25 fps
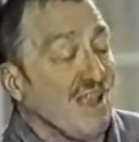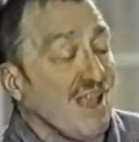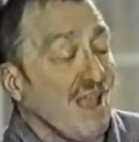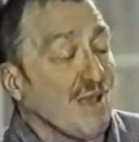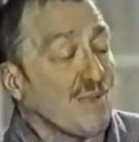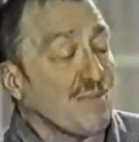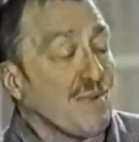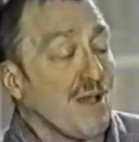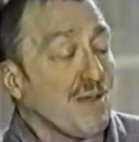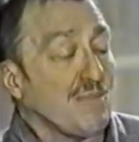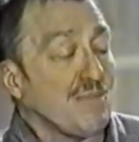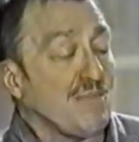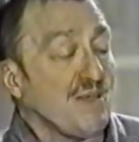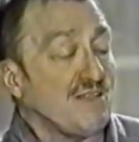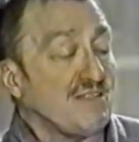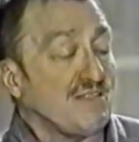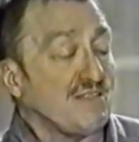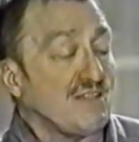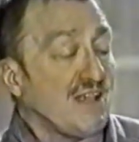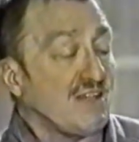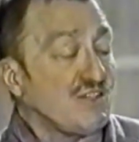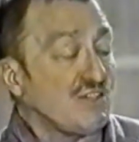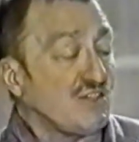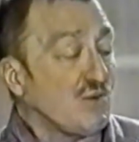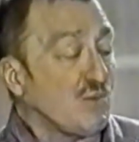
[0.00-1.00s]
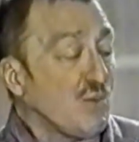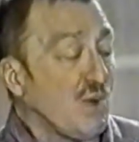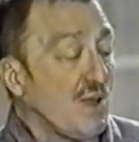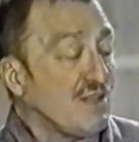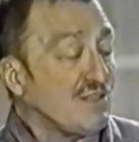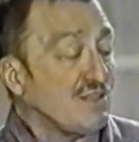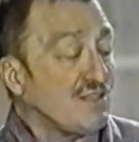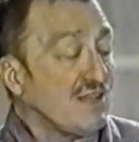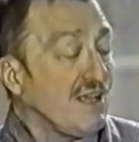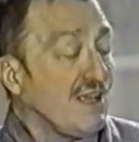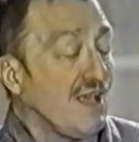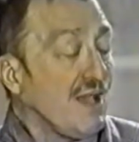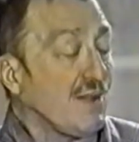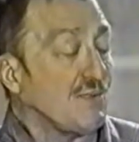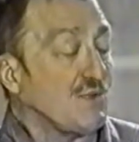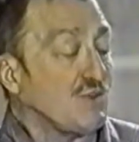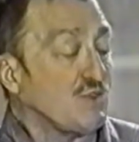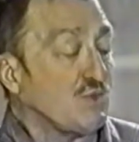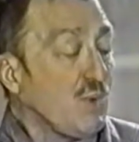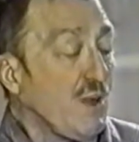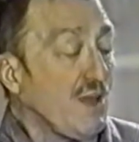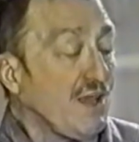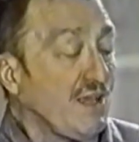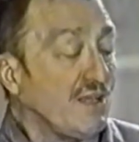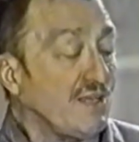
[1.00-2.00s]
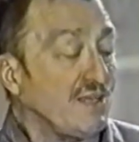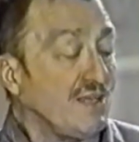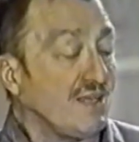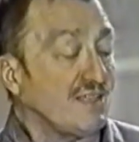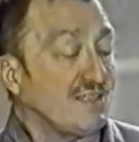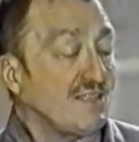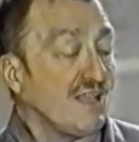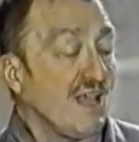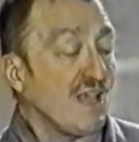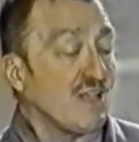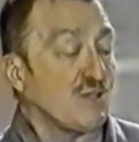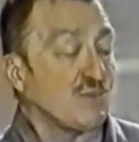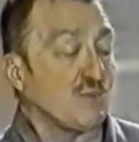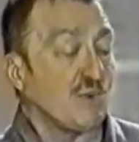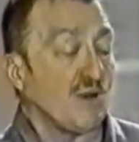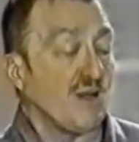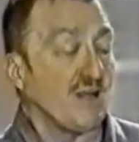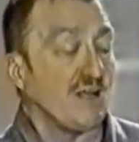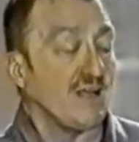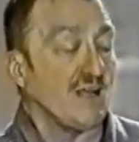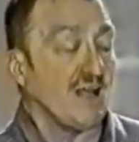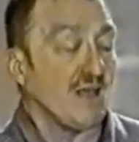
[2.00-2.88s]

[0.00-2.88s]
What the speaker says: And by mid-session Wednesday, I was weakened, exasperated,